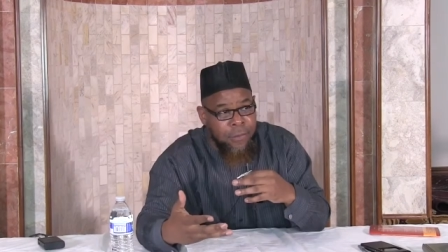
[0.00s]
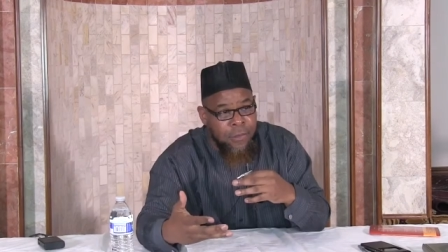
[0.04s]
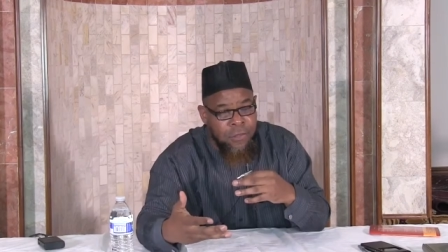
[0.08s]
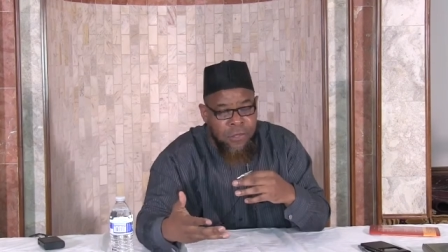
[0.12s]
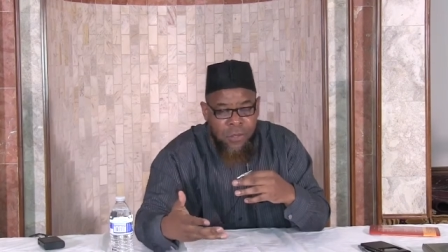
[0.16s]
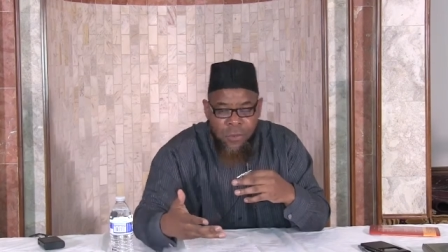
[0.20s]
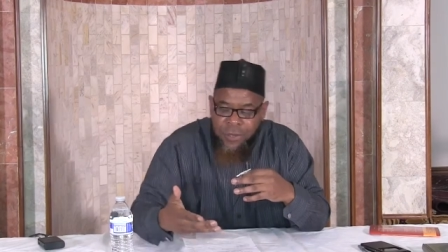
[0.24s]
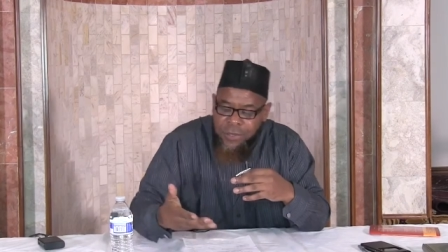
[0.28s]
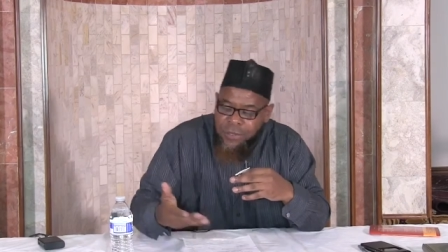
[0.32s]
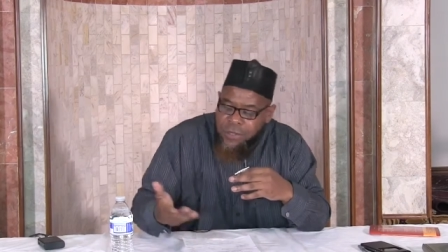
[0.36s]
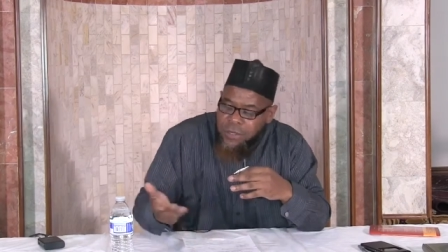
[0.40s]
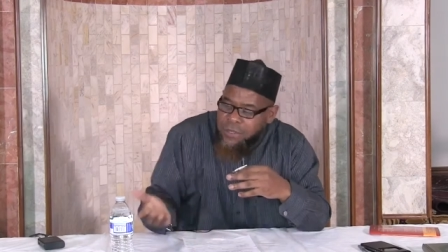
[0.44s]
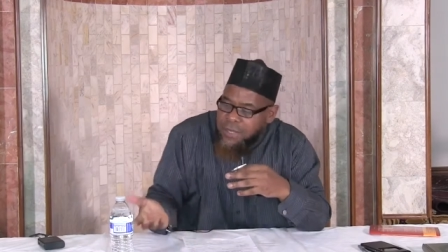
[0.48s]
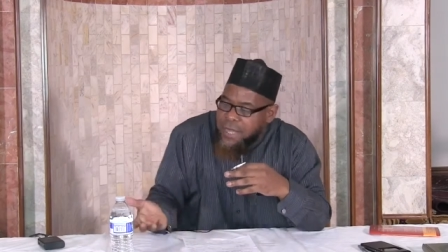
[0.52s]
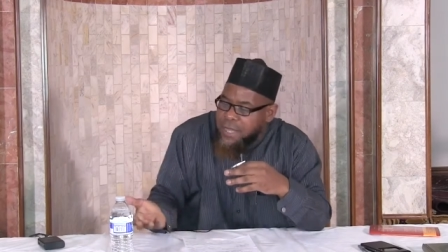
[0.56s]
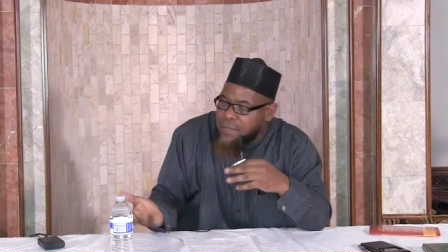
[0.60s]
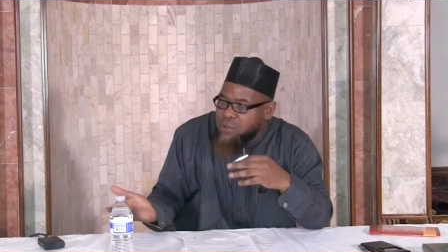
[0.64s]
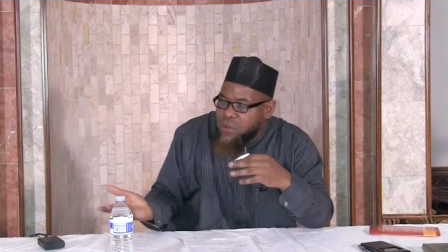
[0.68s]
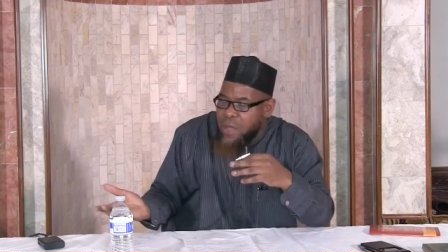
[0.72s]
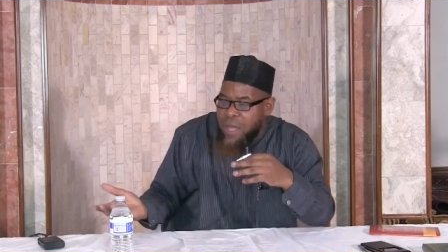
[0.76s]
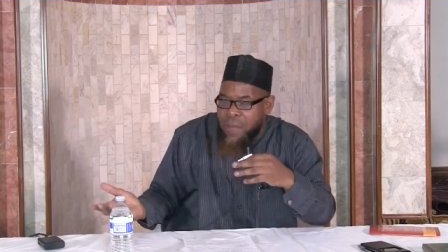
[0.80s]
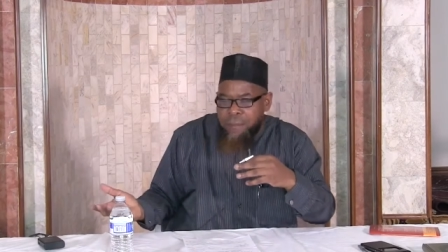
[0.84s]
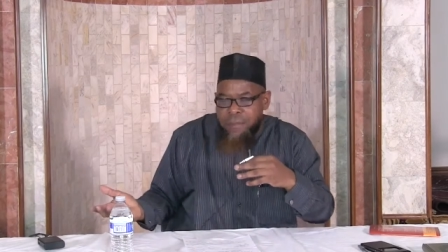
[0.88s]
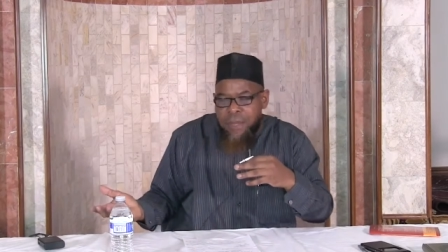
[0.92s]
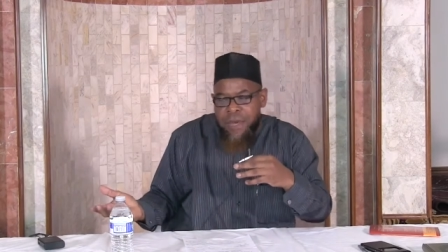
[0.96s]
So we should say
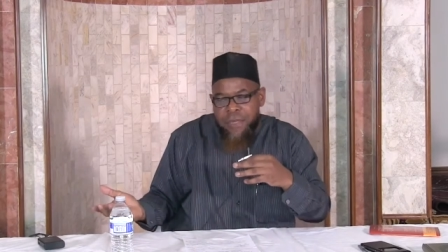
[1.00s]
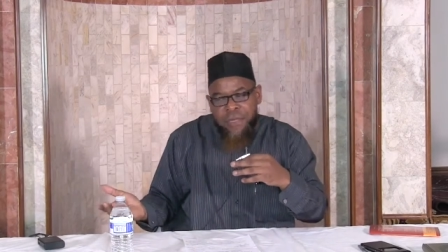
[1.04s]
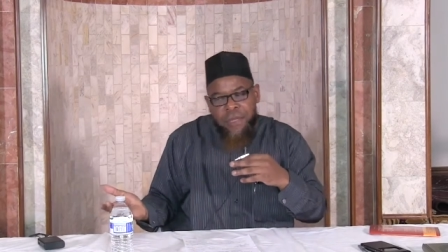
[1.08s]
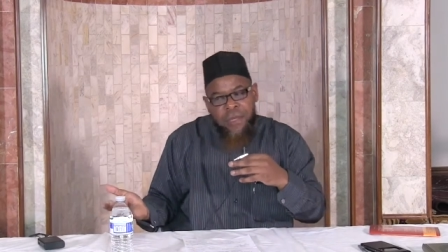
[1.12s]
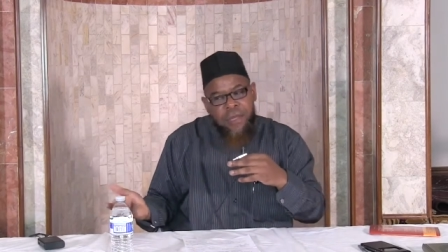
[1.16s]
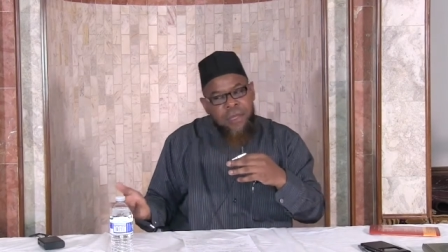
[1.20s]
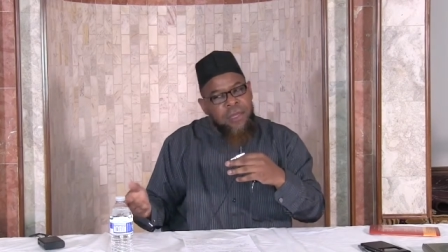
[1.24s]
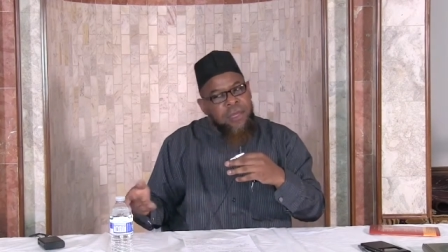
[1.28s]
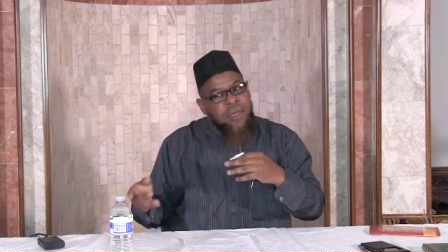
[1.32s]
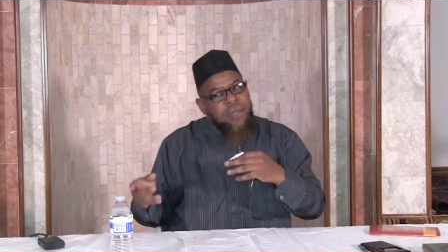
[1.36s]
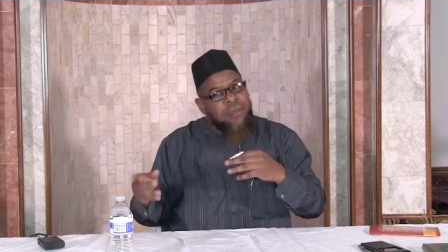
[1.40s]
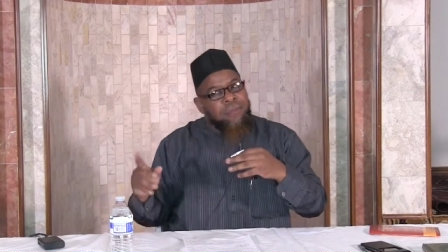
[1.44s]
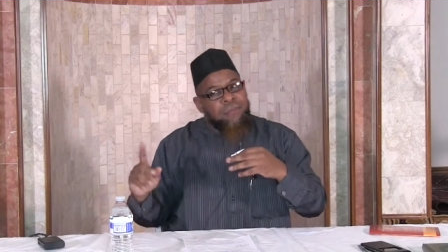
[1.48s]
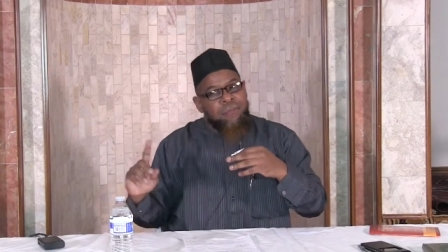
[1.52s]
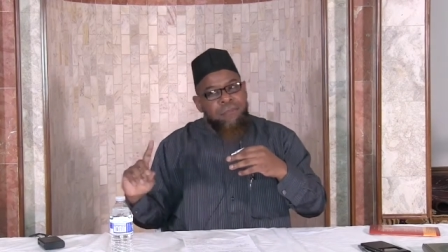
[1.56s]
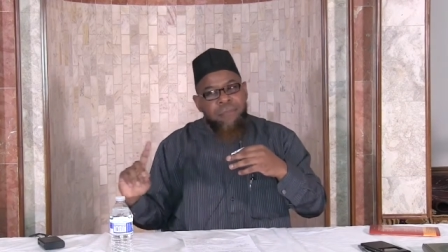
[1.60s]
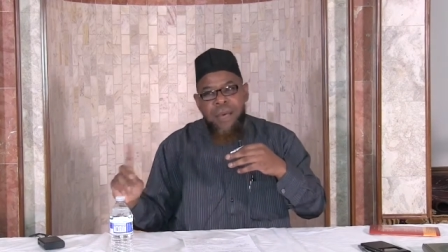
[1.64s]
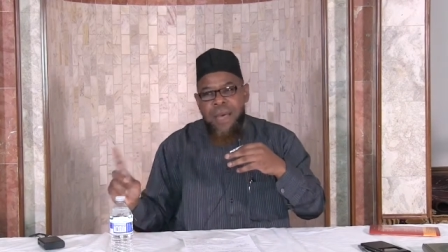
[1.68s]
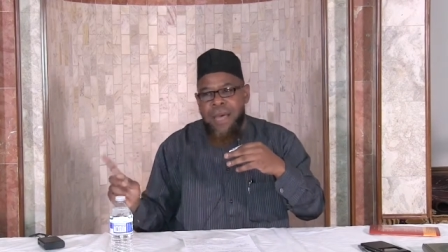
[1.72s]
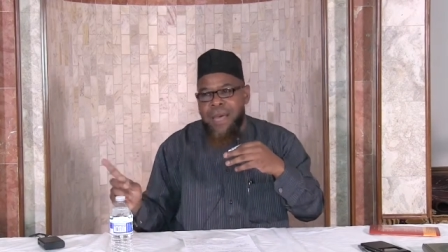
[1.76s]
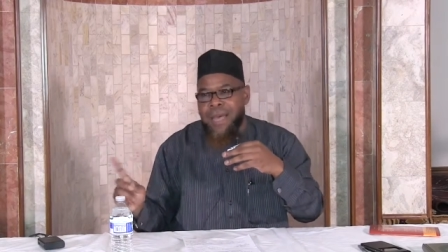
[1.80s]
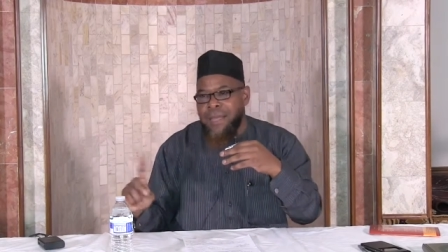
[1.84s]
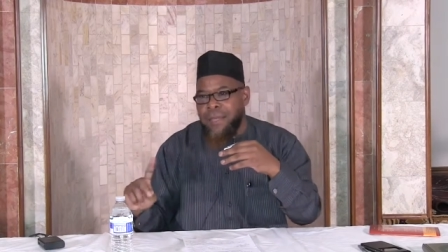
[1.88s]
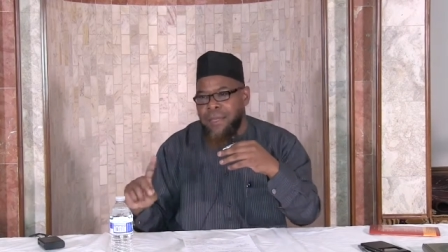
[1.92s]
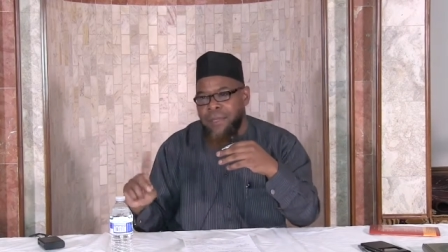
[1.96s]
to our mother,
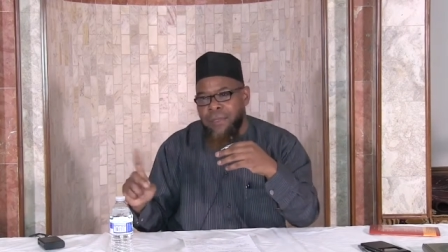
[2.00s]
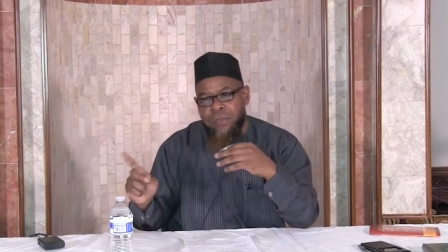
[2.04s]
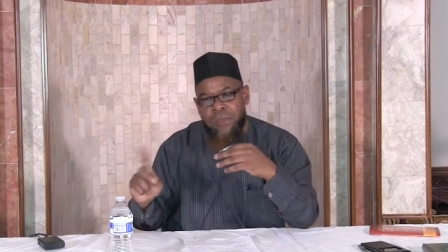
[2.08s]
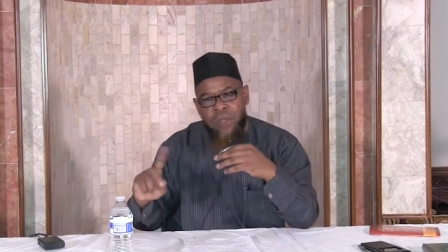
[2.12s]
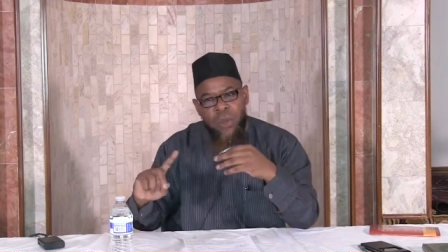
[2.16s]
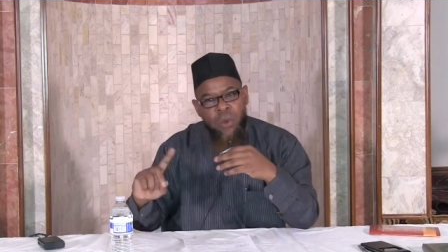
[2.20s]
"Ma,